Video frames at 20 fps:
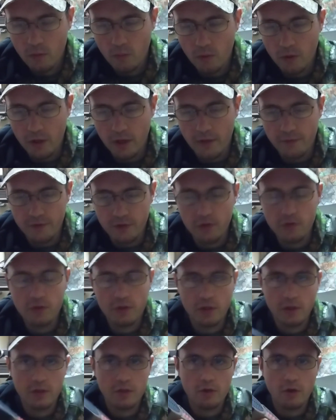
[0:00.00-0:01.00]
when I've
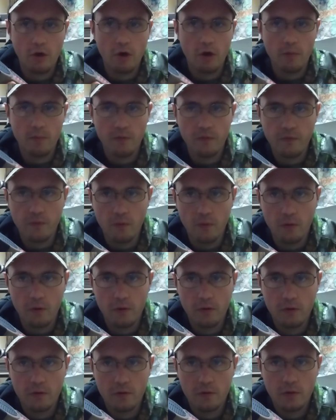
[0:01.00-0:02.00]
used this call
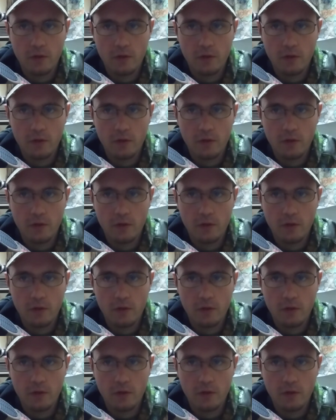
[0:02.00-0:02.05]
before,